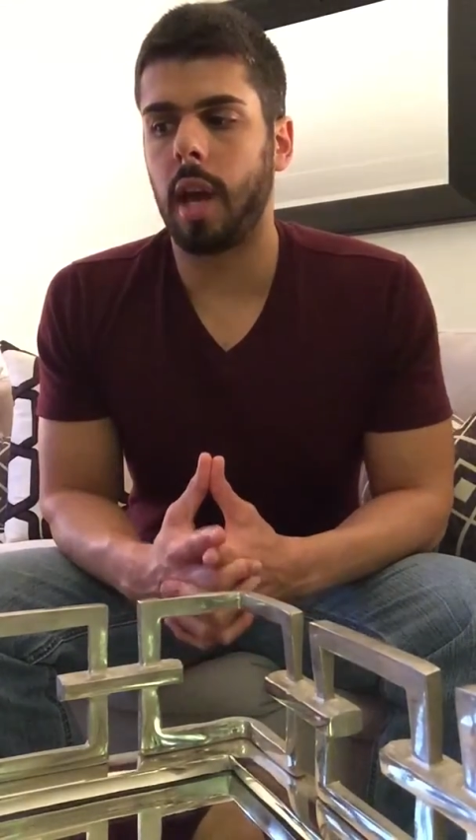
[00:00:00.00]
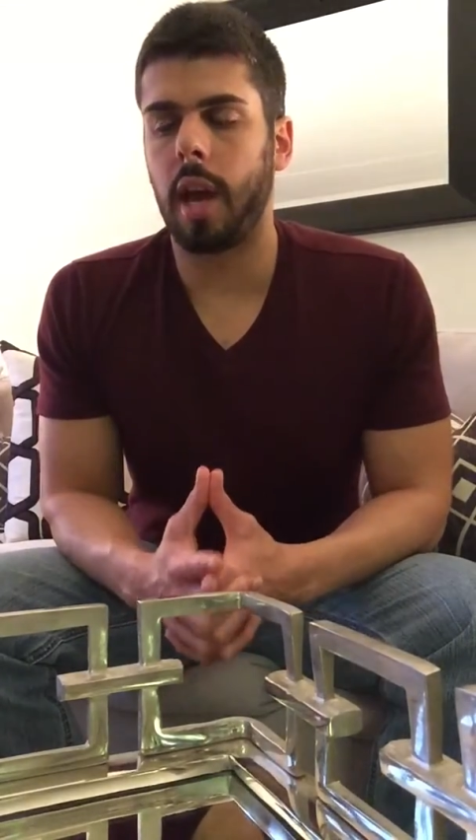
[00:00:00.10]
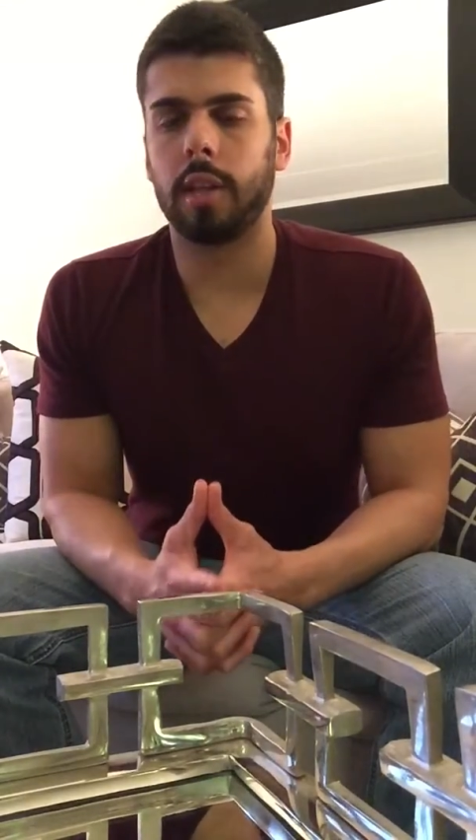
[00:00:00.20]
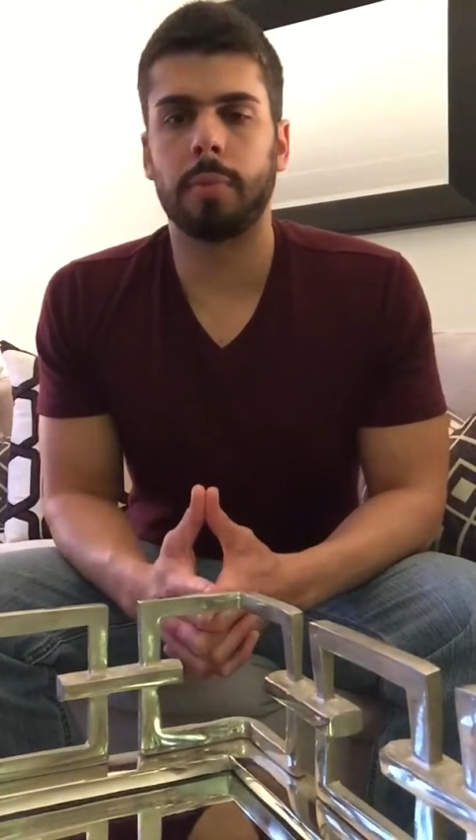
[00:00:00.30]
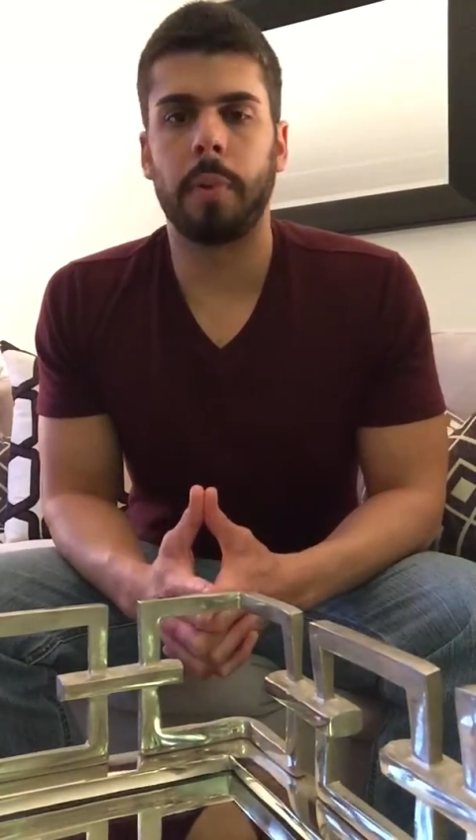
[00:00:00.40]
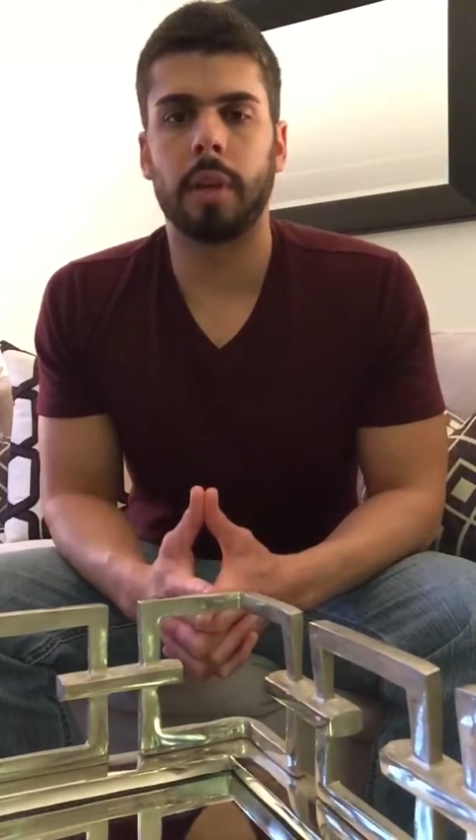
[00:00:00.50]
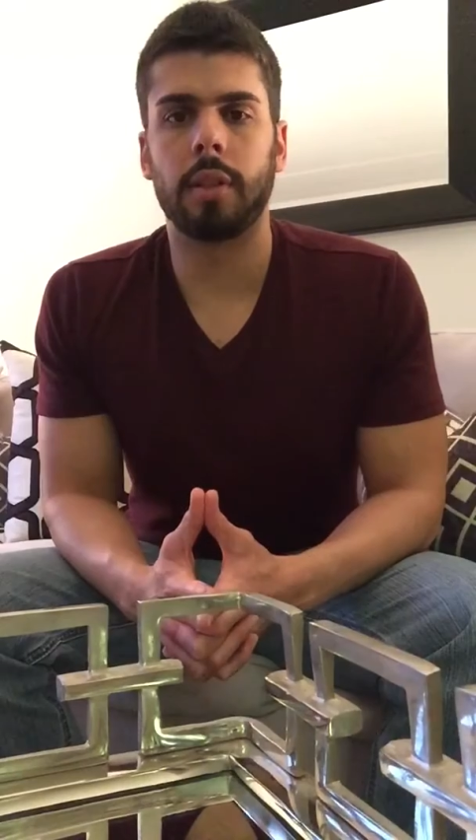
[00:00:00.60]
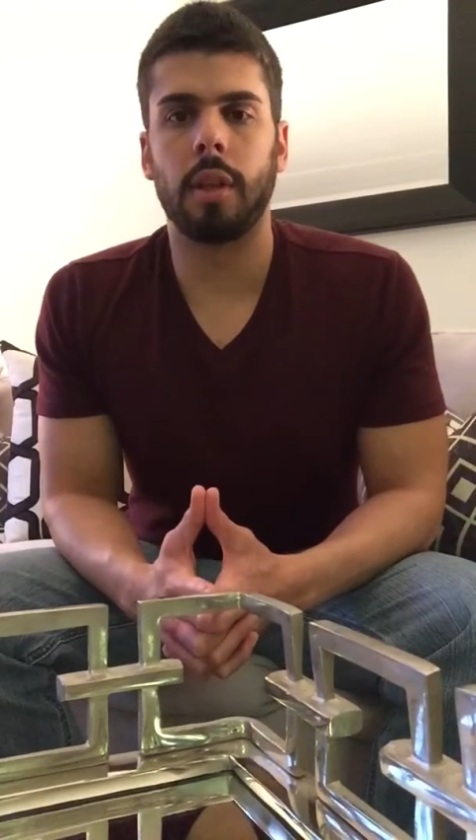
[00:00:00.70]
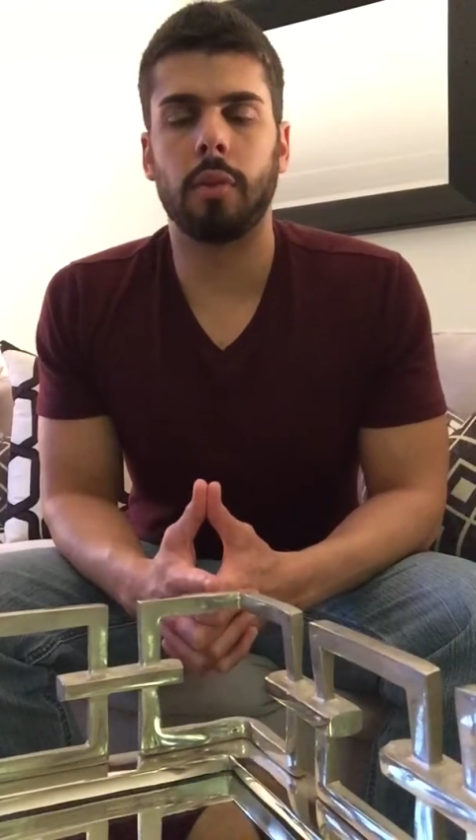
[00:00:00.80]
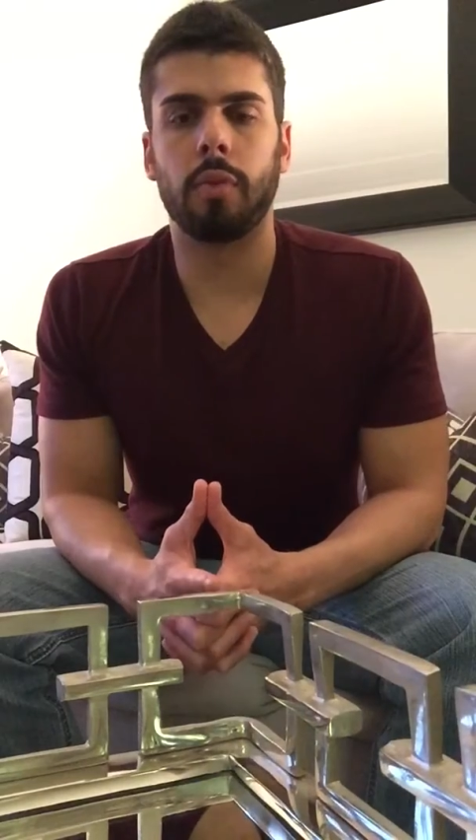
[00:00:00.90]

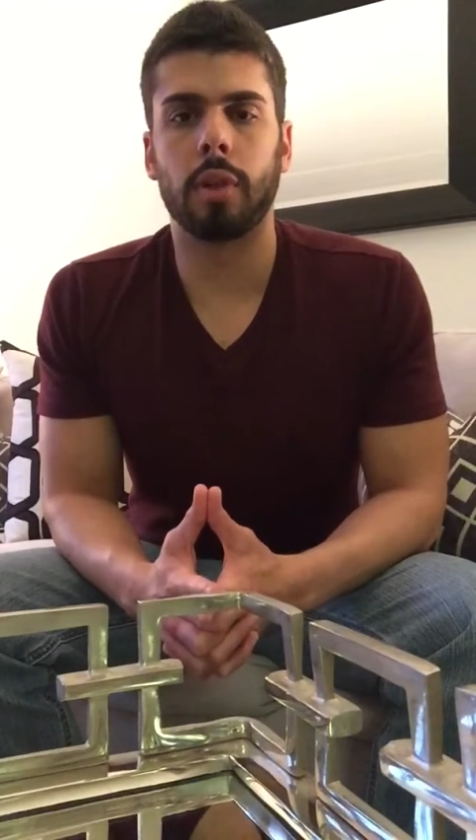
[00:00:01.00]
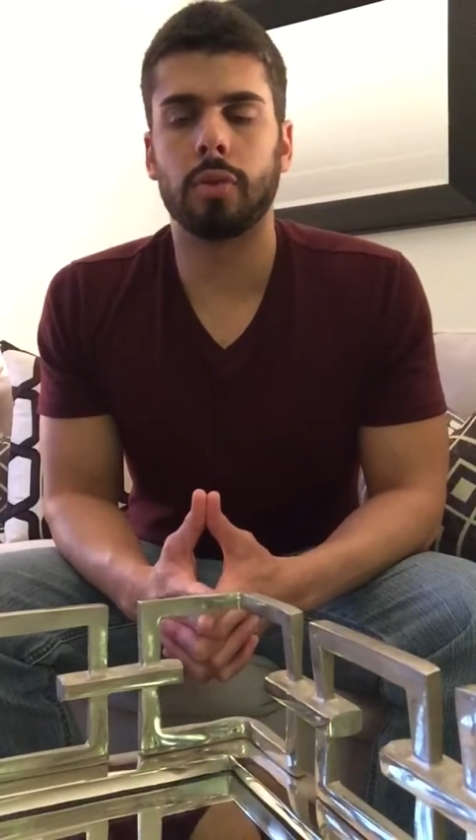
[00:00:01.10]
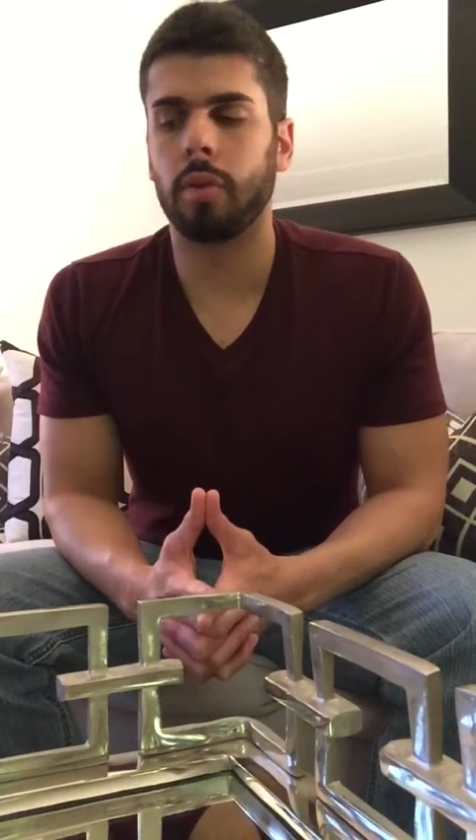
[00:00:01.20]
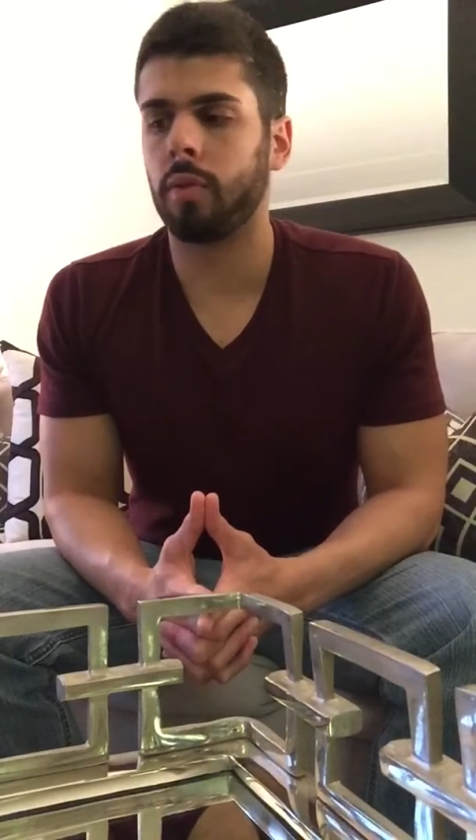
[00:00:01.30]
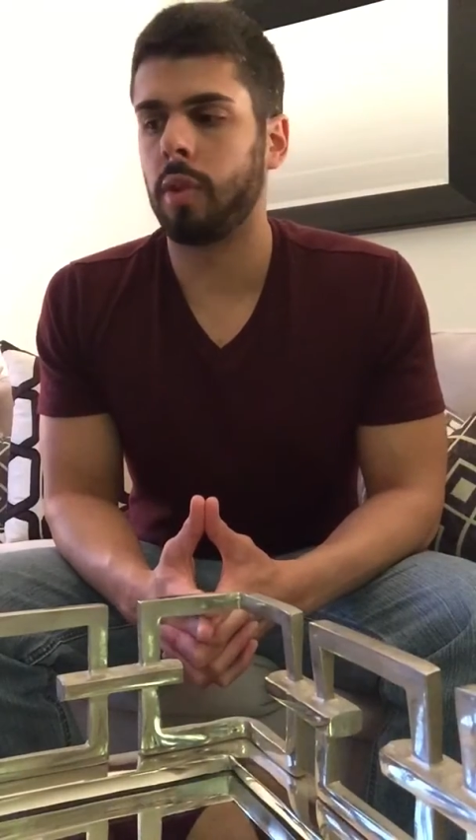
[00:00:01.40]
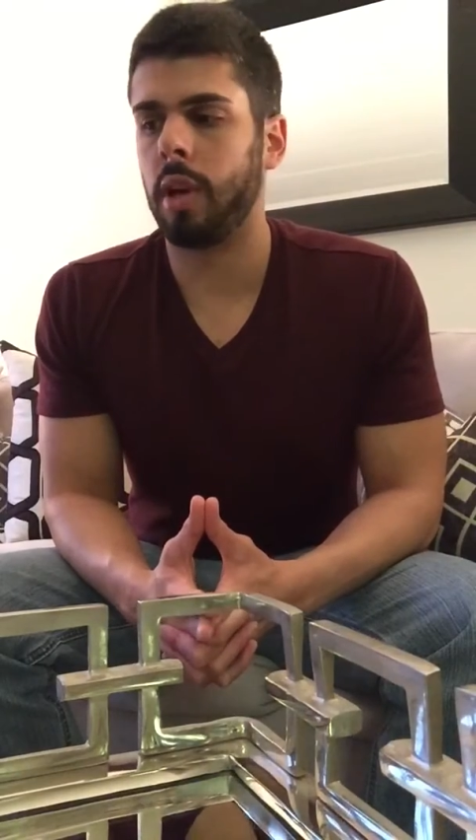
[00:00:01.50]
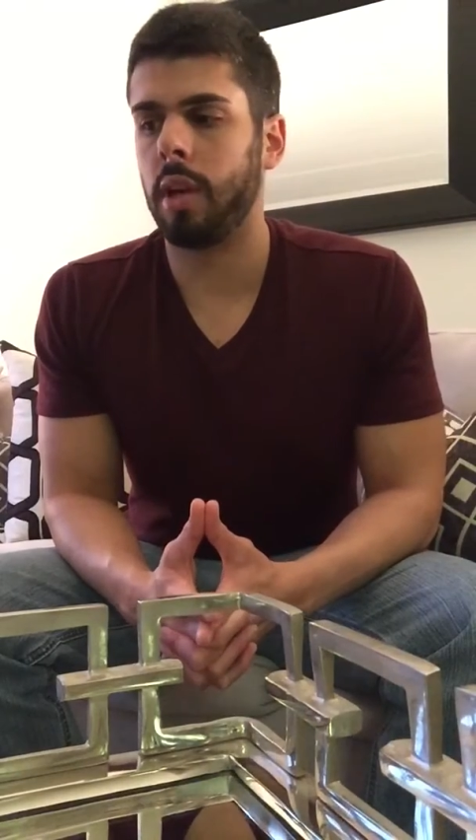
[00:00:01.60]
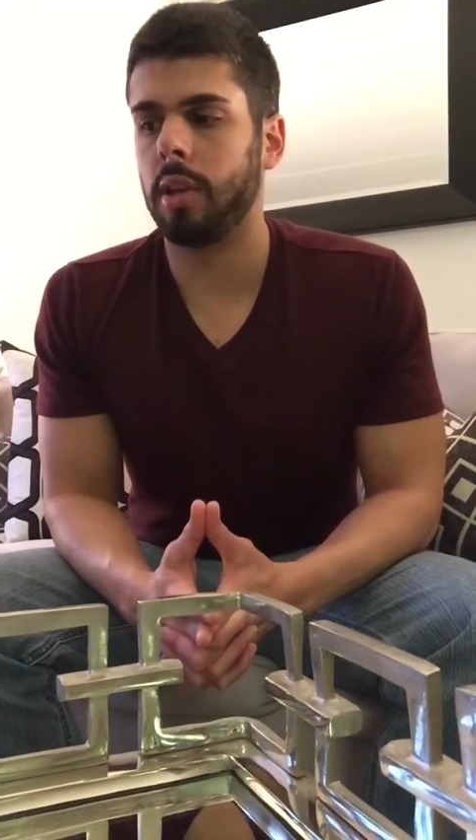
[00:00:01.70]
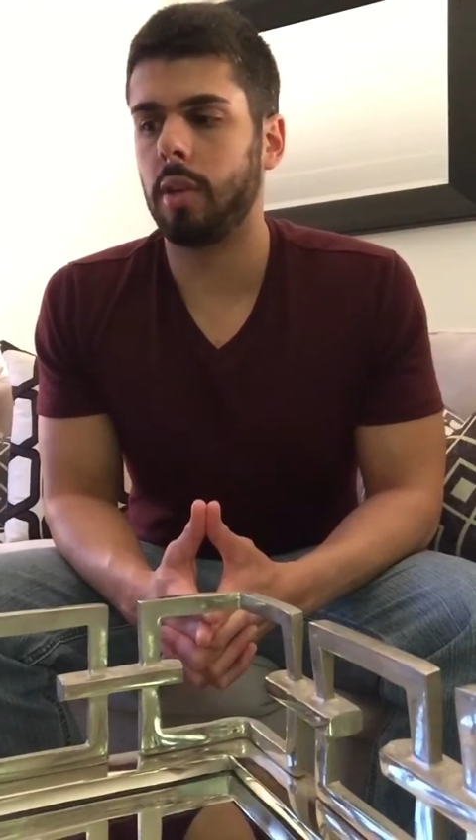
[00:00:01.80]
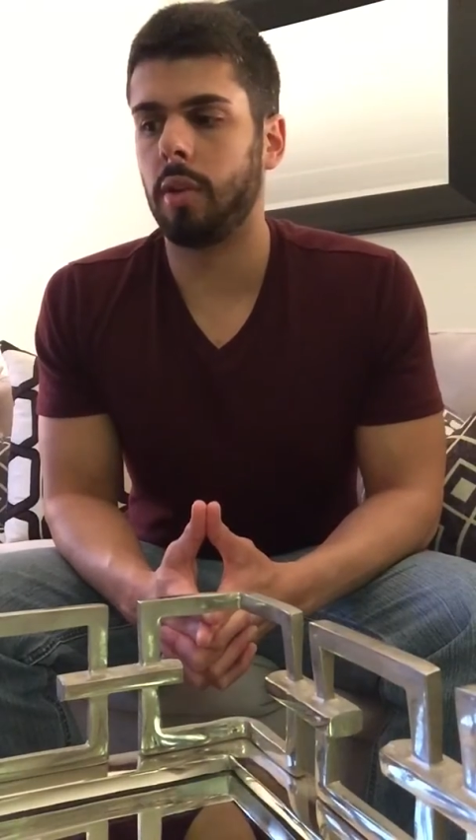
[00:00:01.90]
aspecting
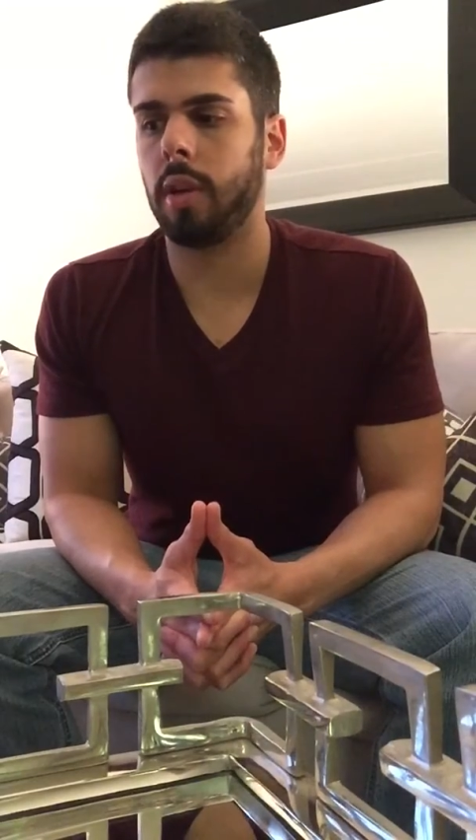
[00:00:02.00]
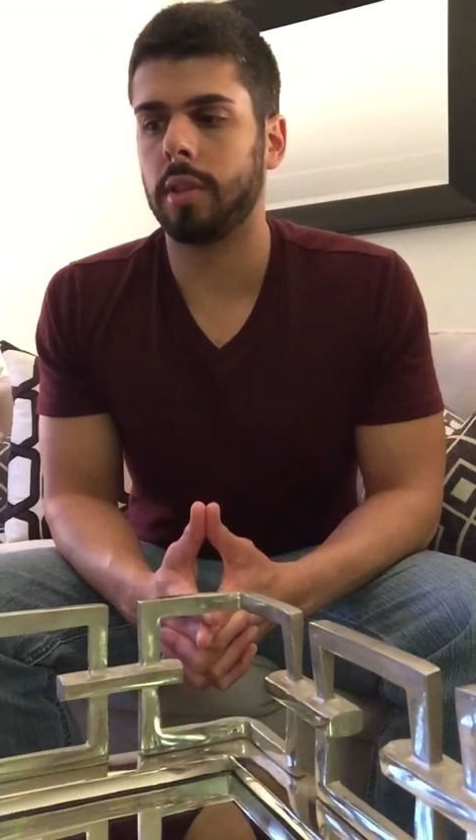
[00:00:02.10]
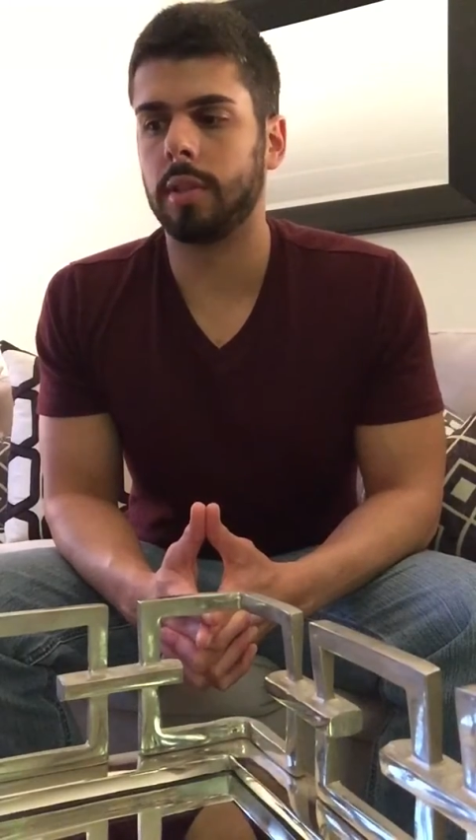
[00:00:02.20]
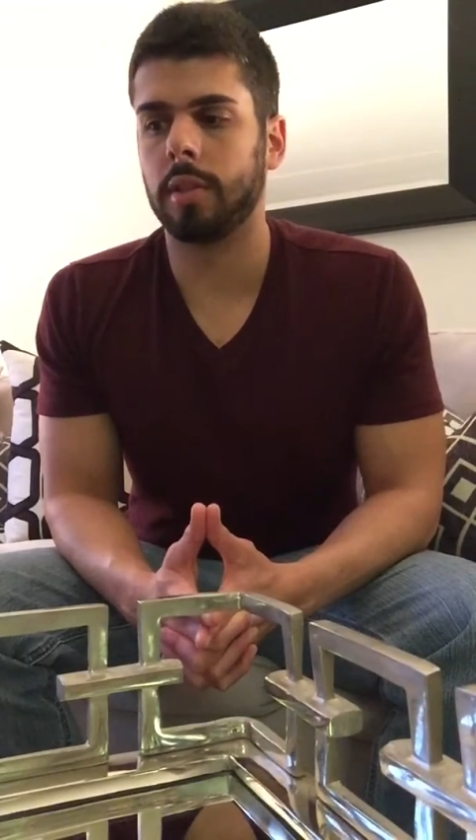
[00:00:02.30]
retrograding Uranus,